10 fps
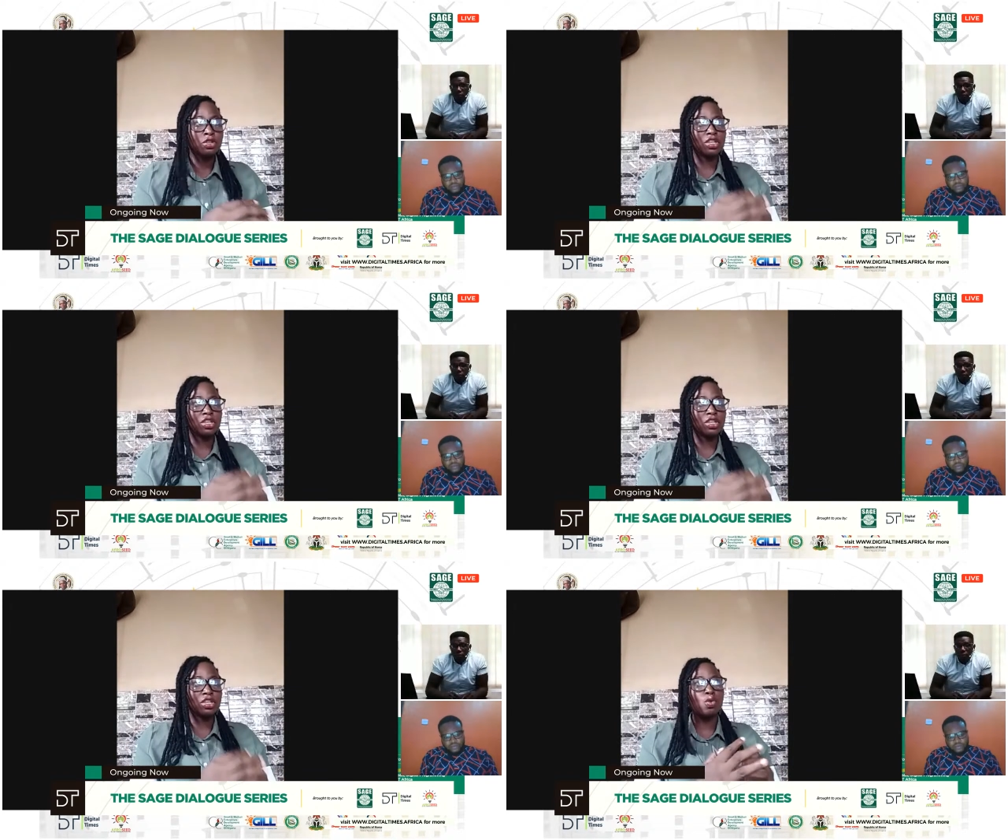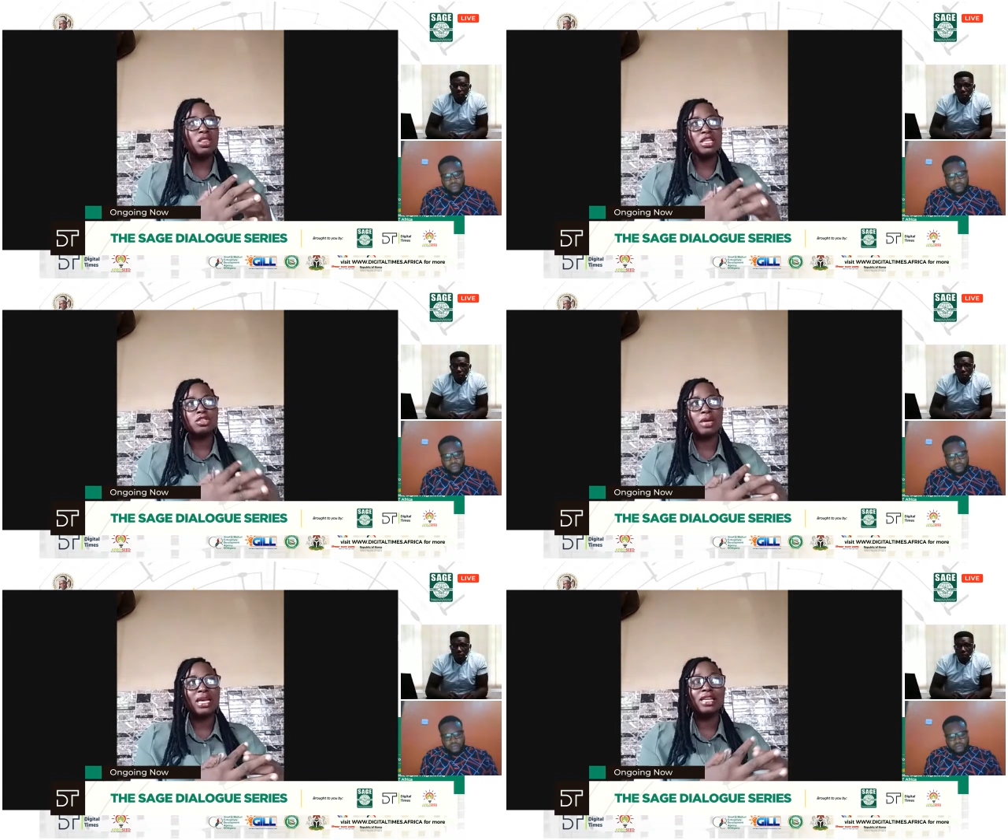So it's one thing to
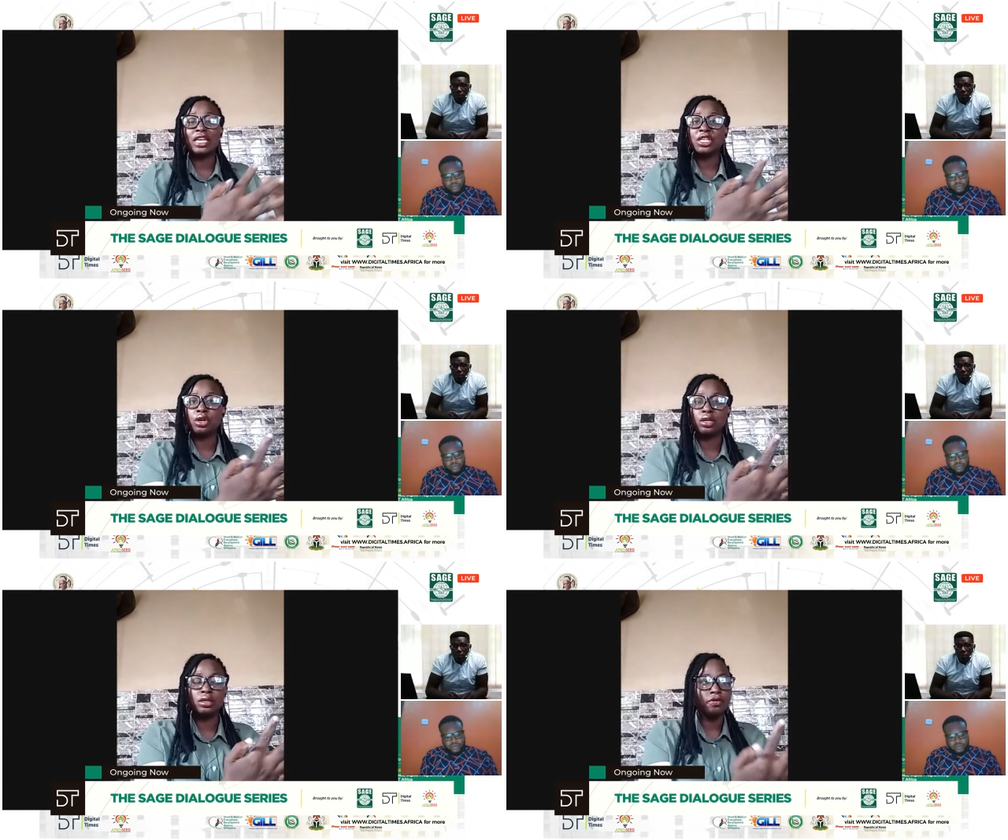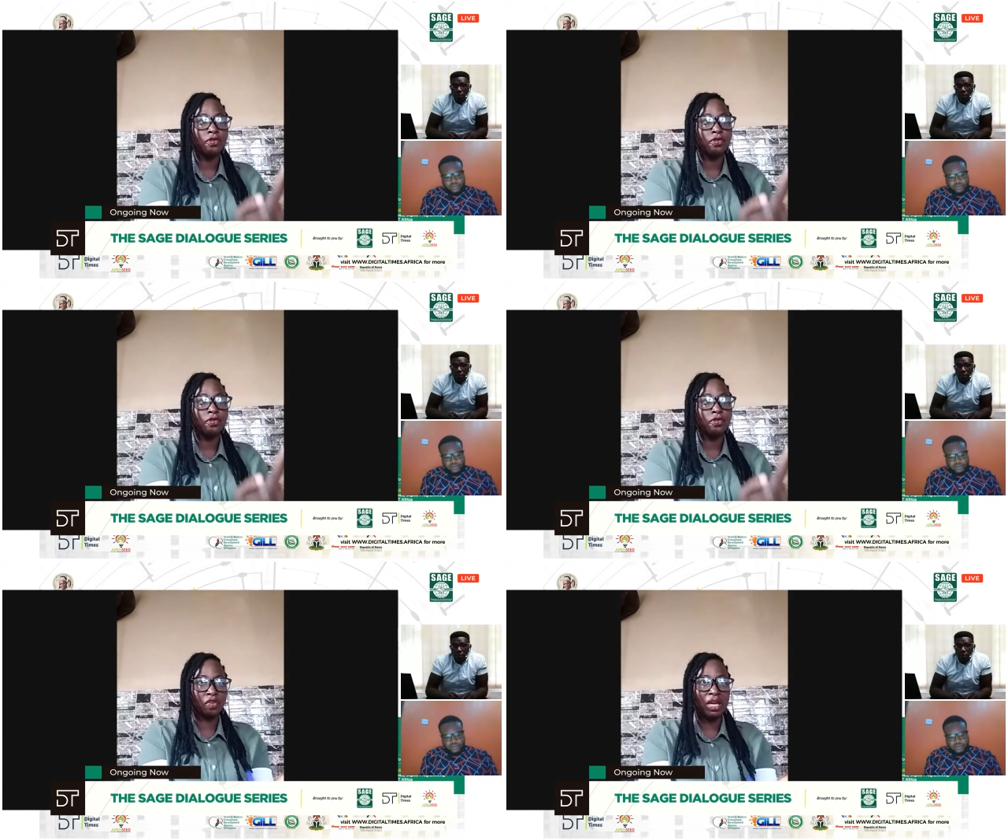make education
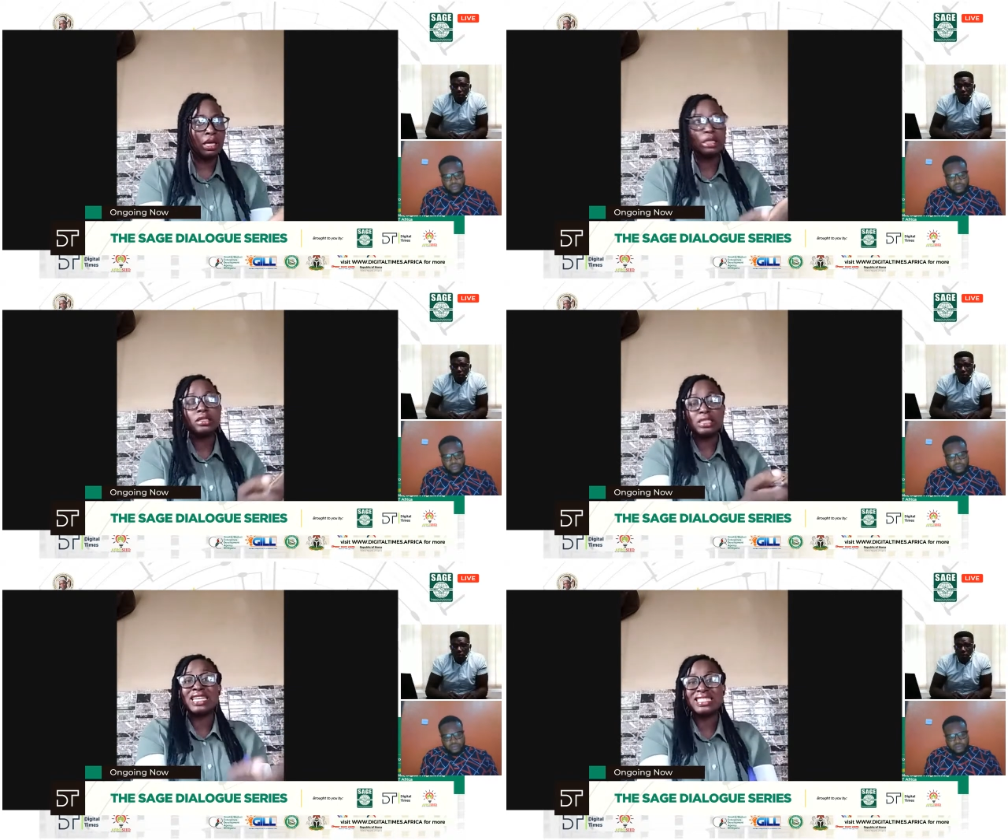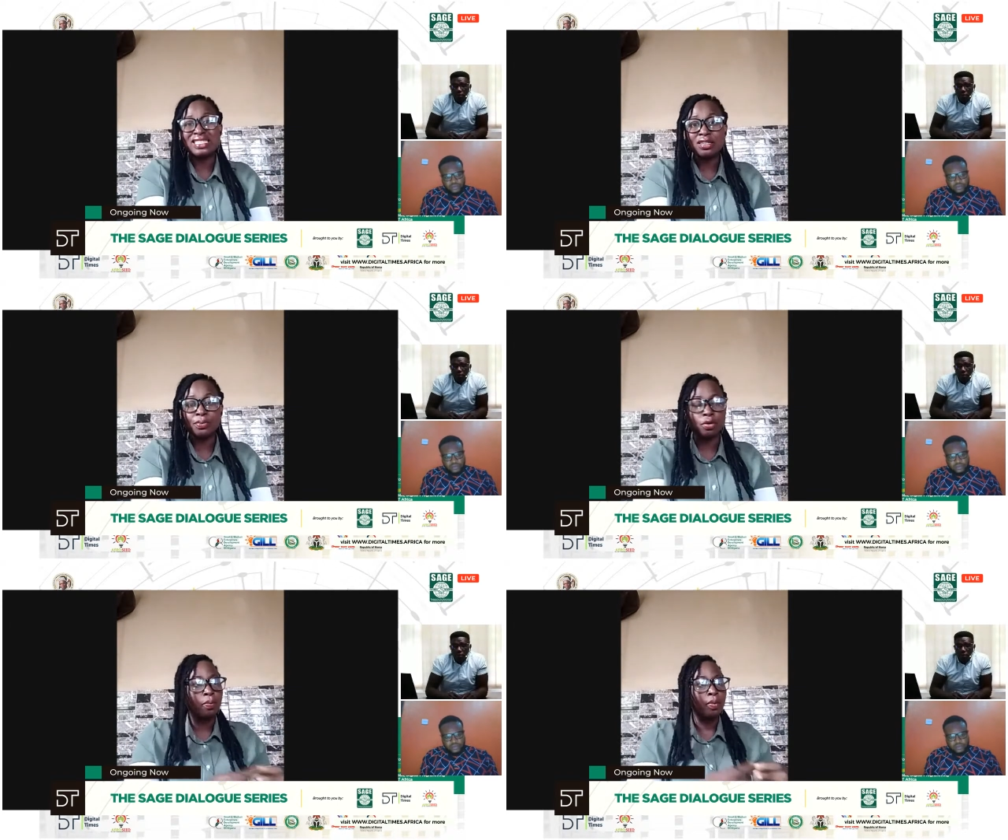free, it's
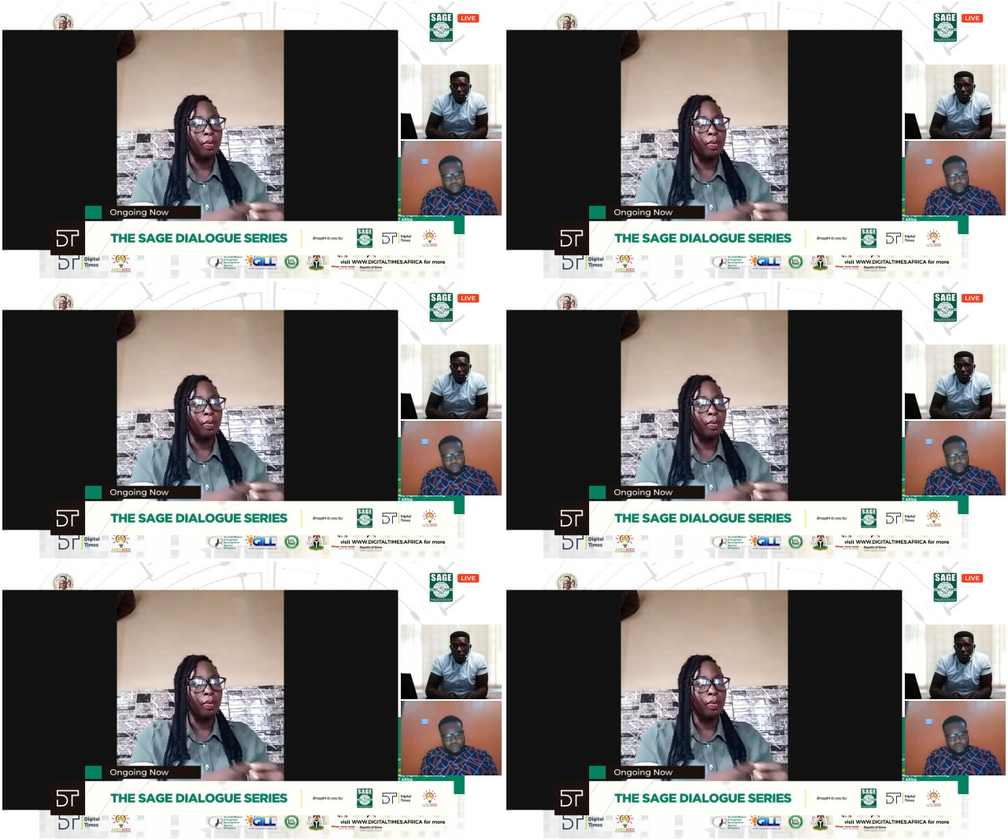accessible,